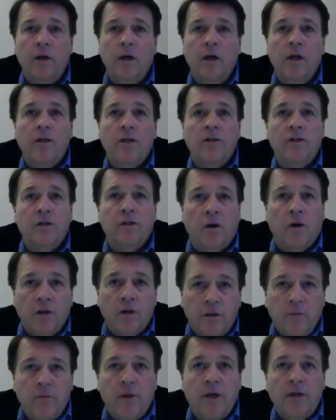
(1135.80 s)
start
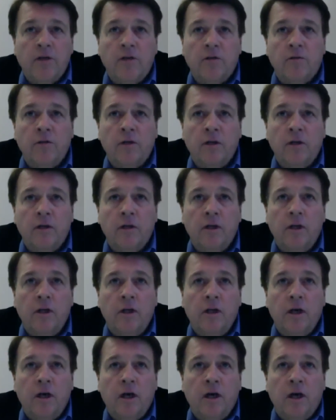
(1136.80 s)
to measure it.
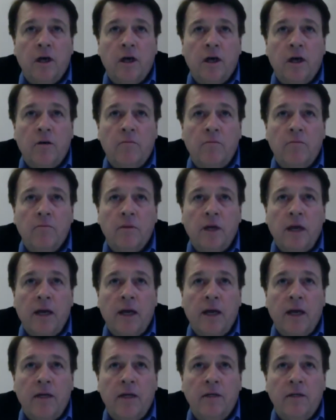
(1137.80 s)

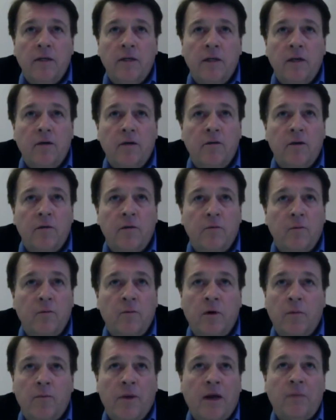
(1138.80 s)
And
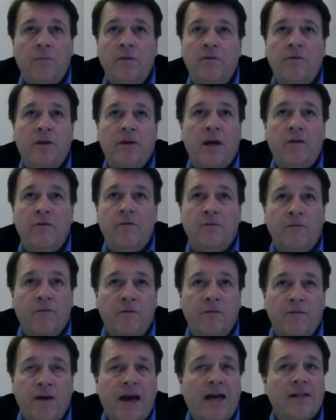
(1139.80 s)
what might be kind of
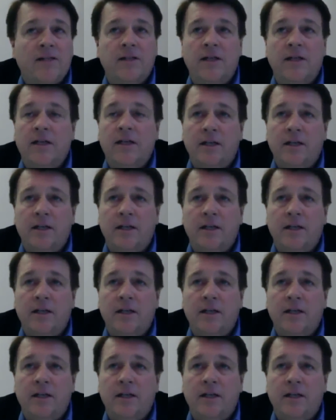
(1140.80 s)
fascinating